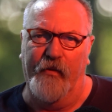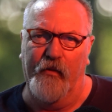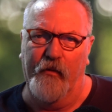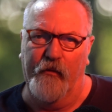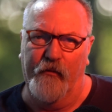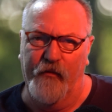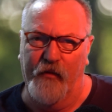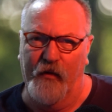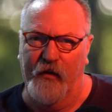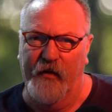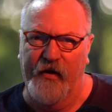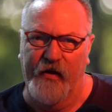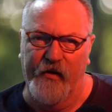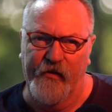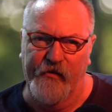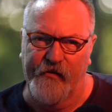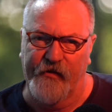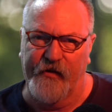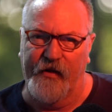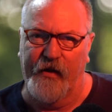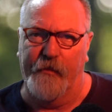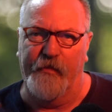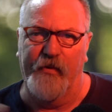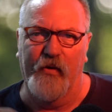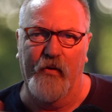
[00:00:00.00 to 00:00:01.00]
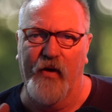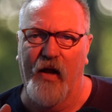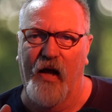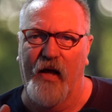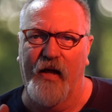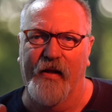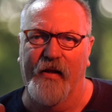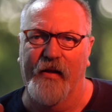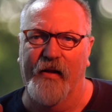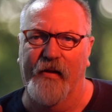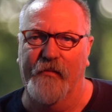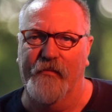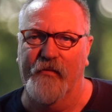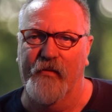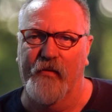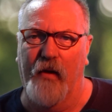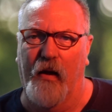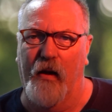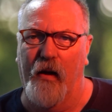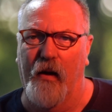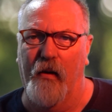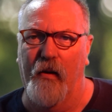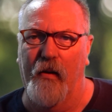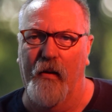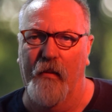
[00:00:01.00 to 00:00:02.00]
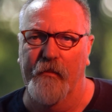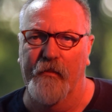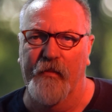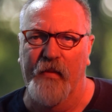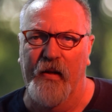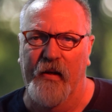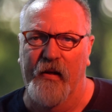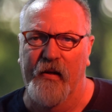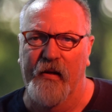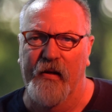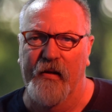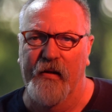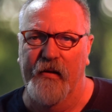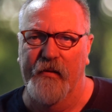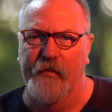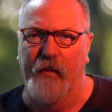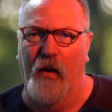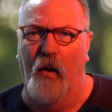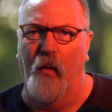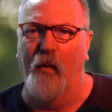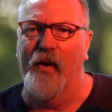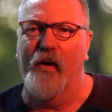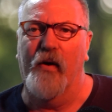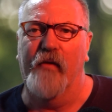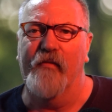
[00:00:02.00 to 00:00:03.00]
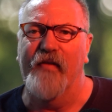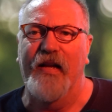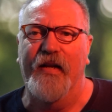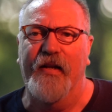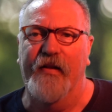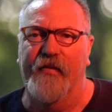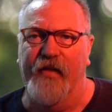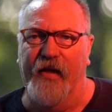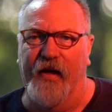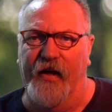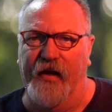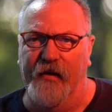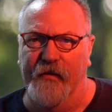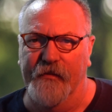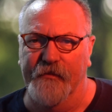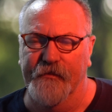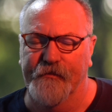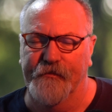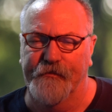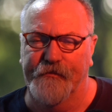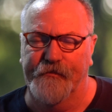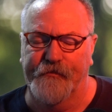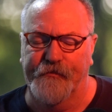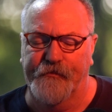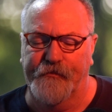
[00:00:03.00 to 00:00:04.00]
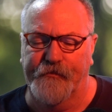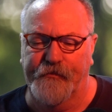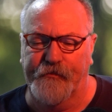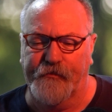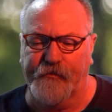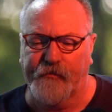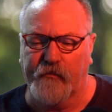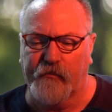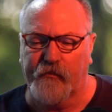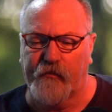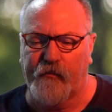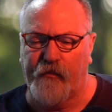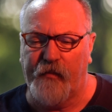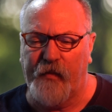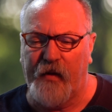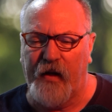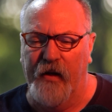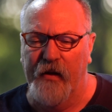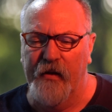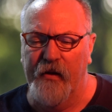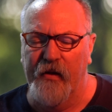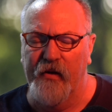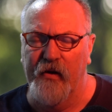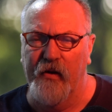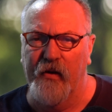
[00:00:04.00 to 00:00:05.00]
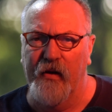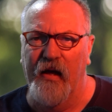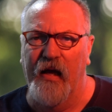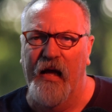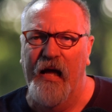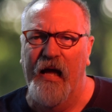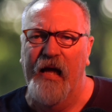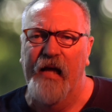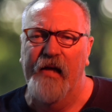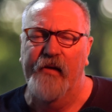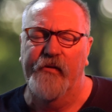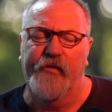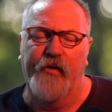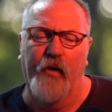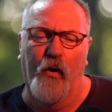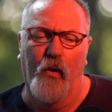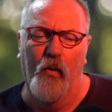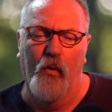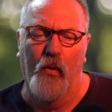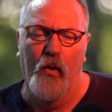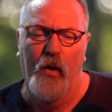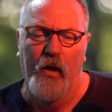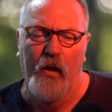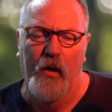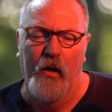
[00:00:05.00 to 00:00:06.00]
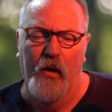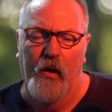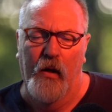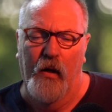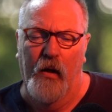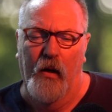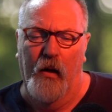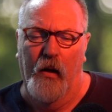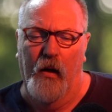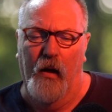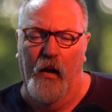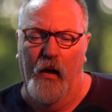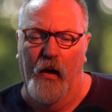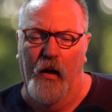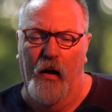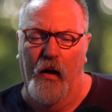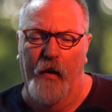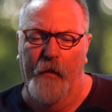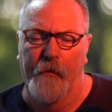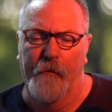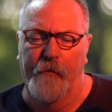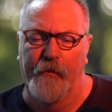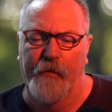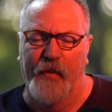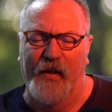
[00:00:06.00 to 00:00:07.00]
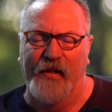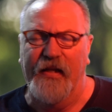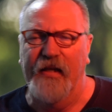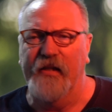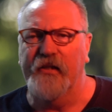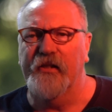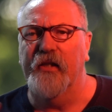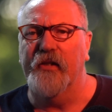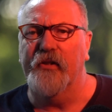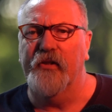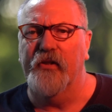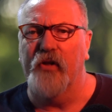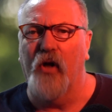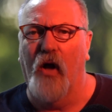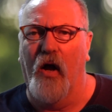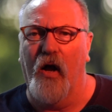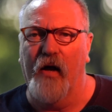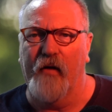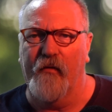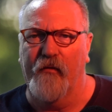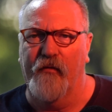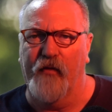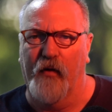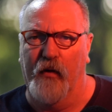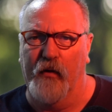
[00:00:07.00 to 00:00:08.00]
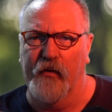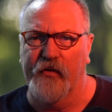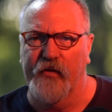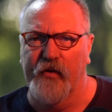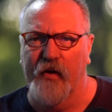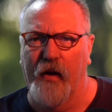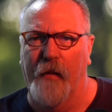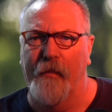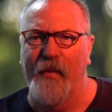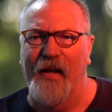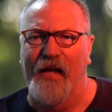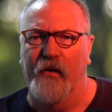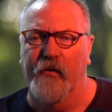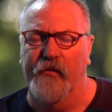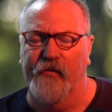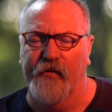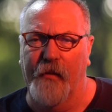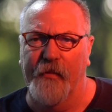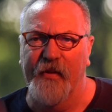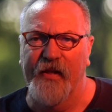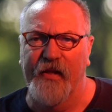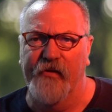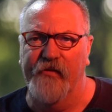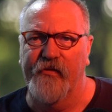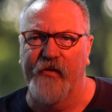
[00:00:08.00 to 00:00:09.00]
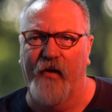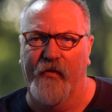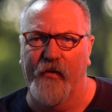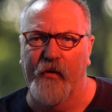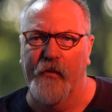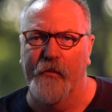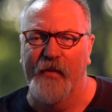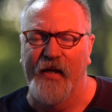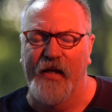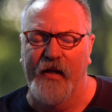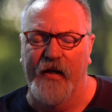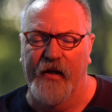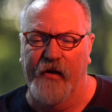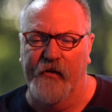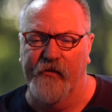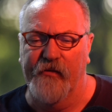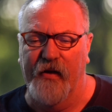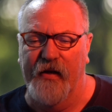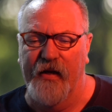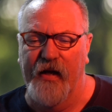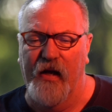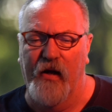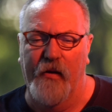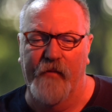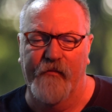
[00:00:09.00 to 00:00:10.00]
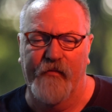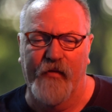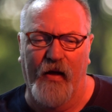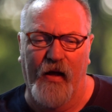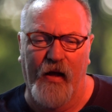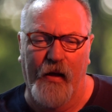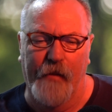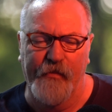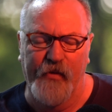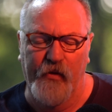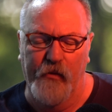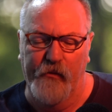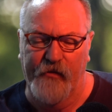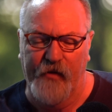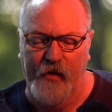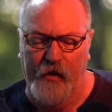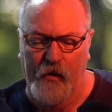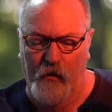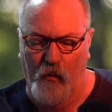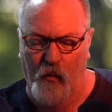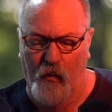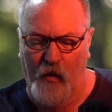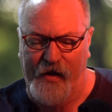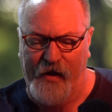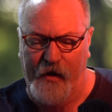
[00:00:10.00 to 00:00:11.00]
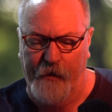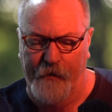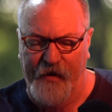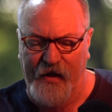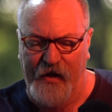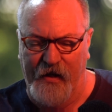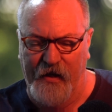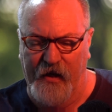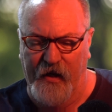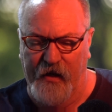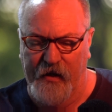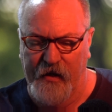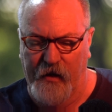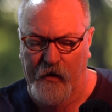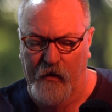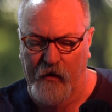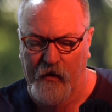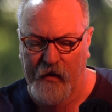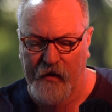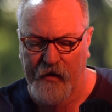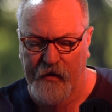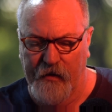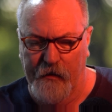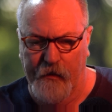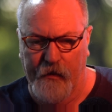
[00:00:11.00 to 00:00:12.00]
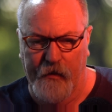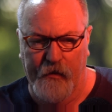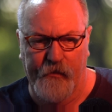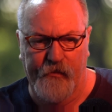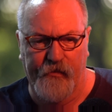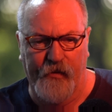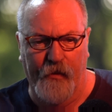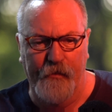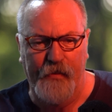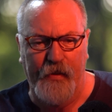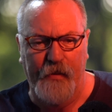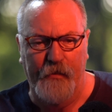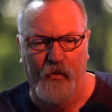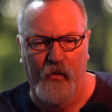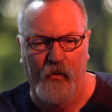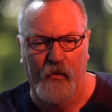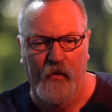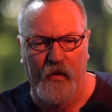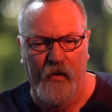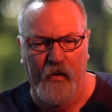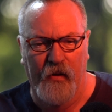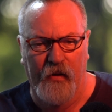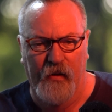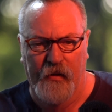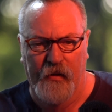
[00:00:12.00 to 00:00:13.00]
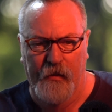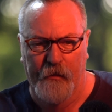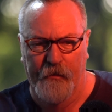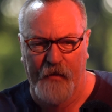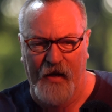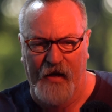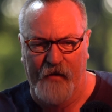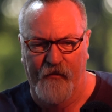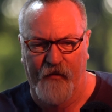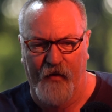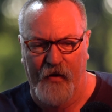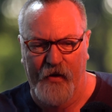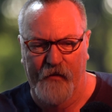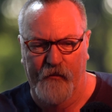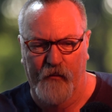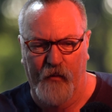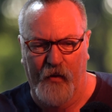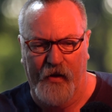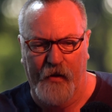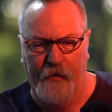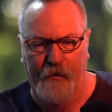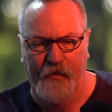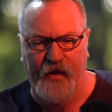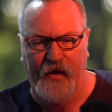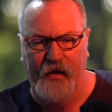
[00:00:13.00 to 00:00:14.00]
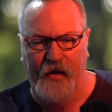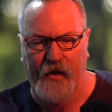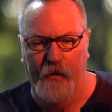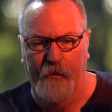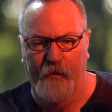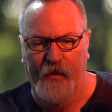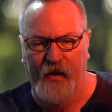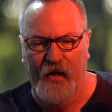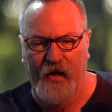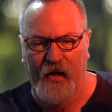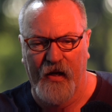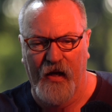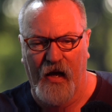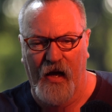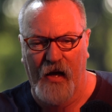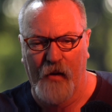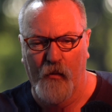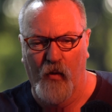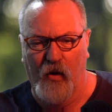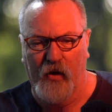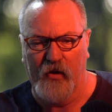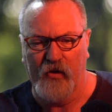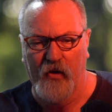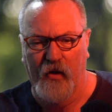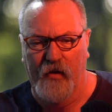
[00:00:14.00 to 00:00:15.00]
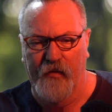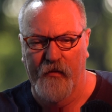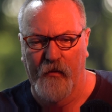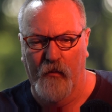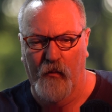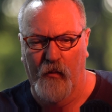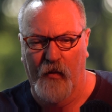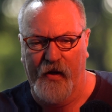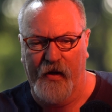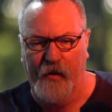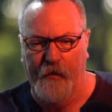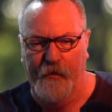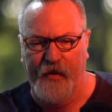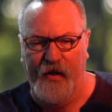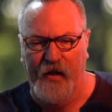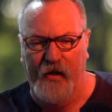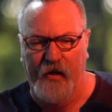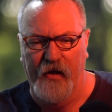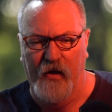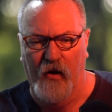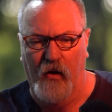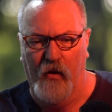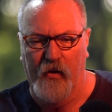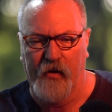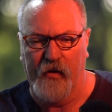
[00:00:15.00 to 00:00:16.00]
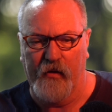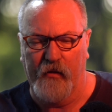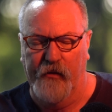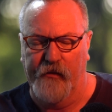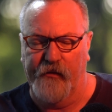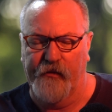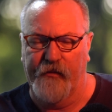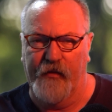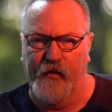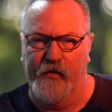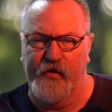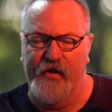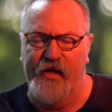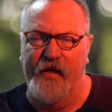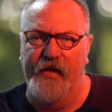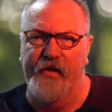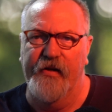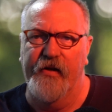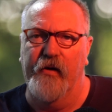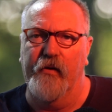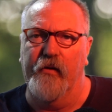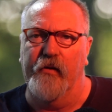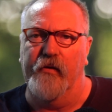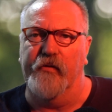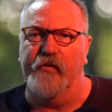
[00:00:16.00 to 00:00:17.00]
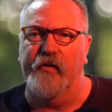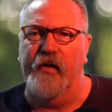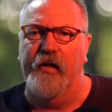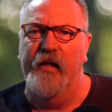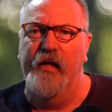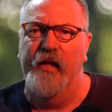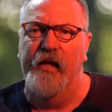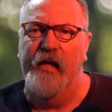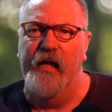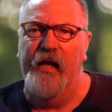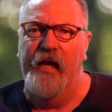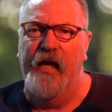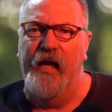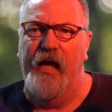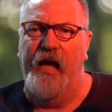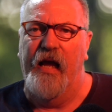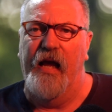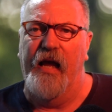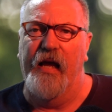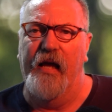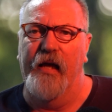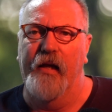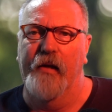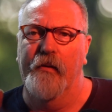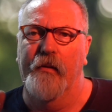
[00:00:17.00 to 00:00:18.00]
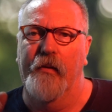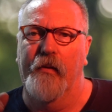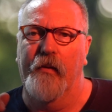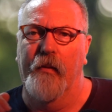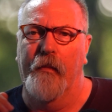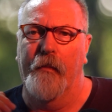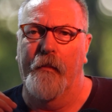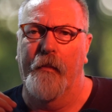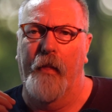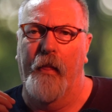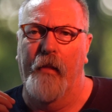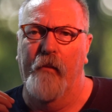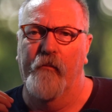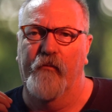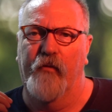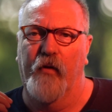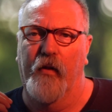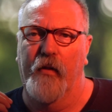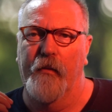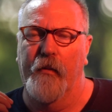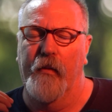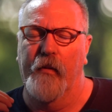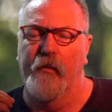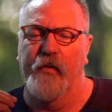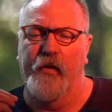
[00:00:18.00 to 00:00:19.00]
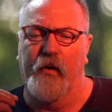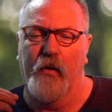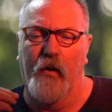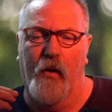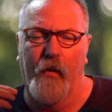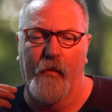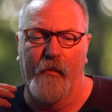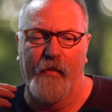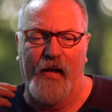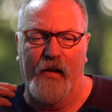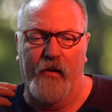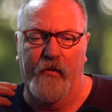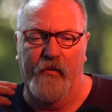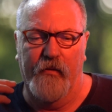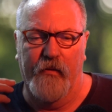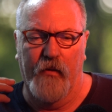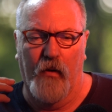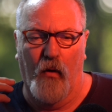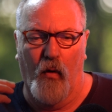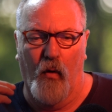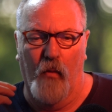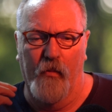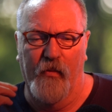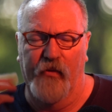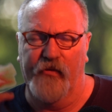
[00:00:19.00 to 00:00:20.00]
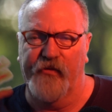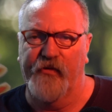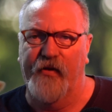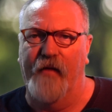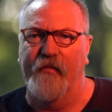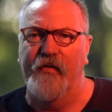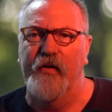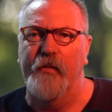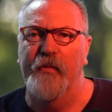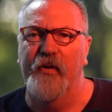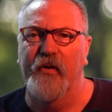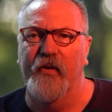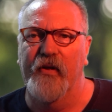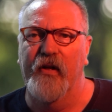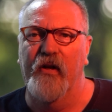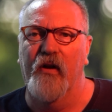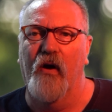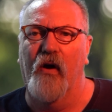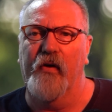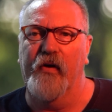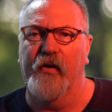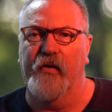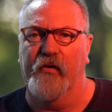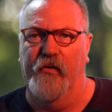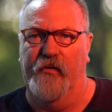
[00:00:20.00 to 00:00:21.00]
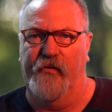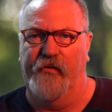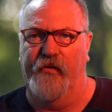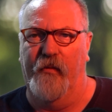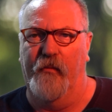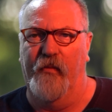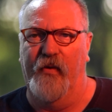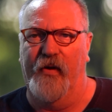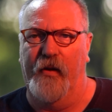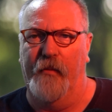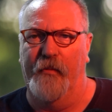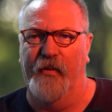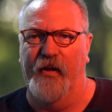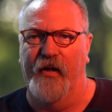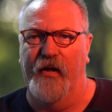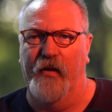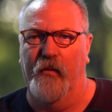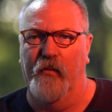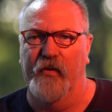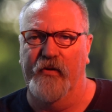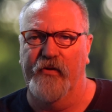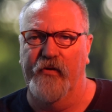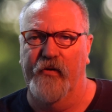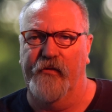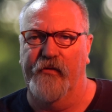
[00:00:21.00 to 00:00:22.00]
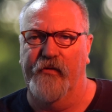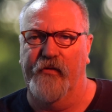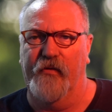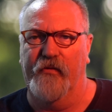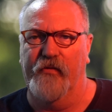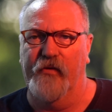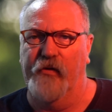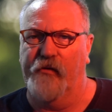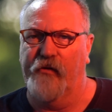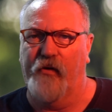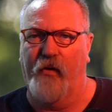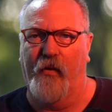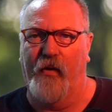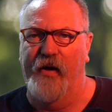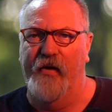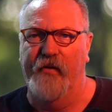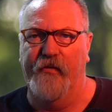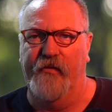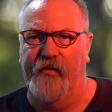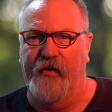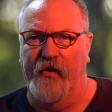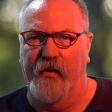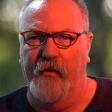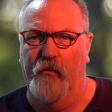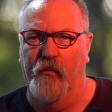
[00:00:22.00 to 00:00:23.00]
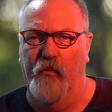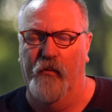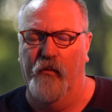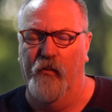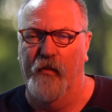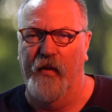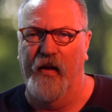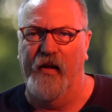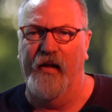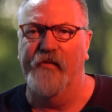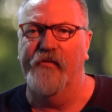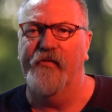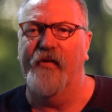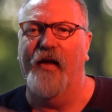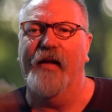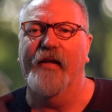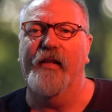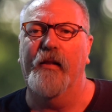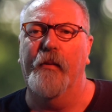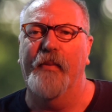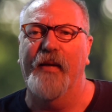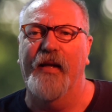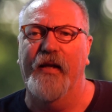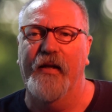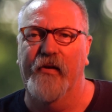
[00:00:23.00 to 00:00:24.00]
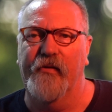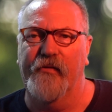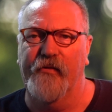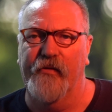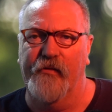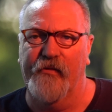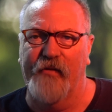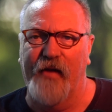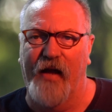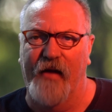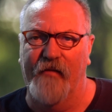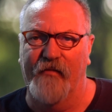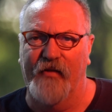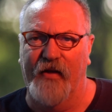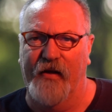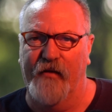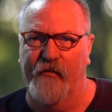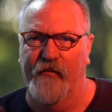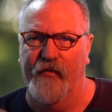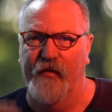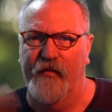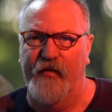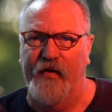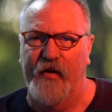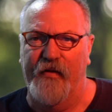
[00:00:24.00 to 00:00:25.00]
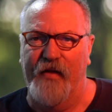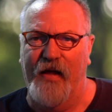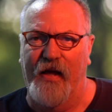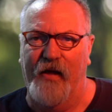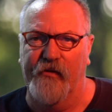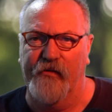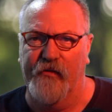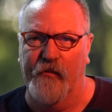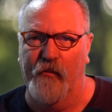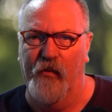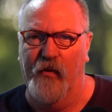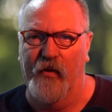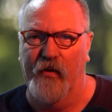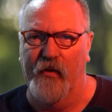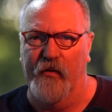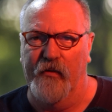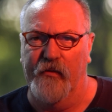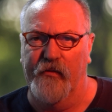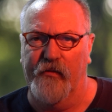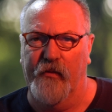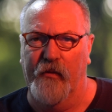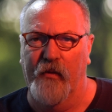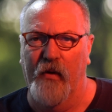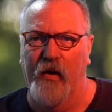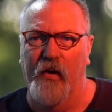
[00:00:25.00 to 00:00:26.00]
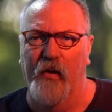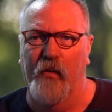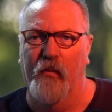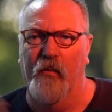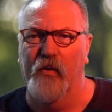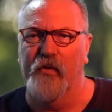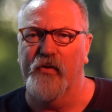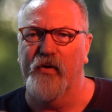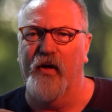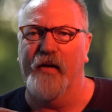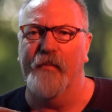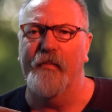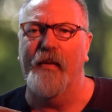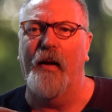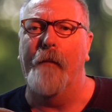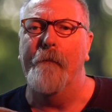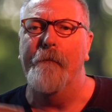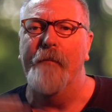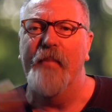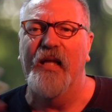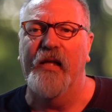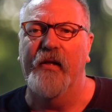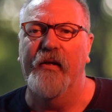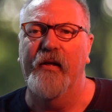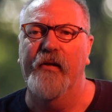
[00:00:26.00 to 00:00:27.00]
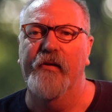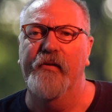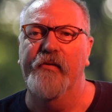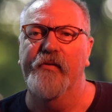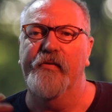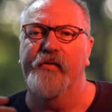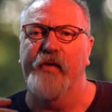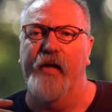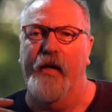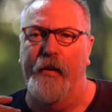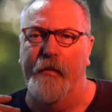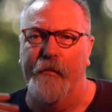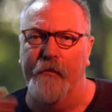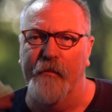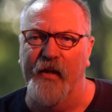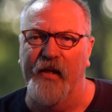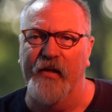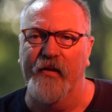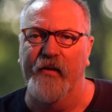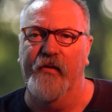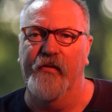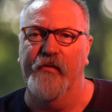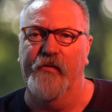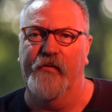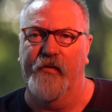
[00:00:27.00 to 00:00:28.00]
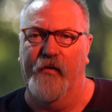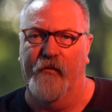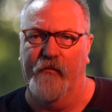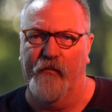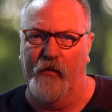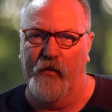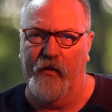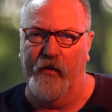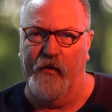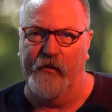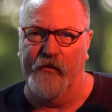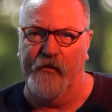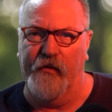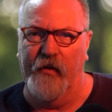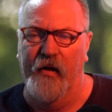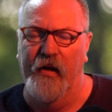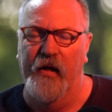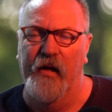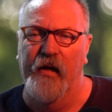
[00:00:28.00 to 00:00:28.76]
You're fully asleep. You're not aware of anything. Yeah. So, but let's just talk first about some of these other meanings. And now I'm using Wikipedia here. Some people make fun of Wikipedia, but I worked on Wikipedia articles for 10 years. And there are about almost 7 million articles on Wikipedia, which is just crazy. Encyclopedias used to have like 50,000 words. We're talking about millions and millions of words.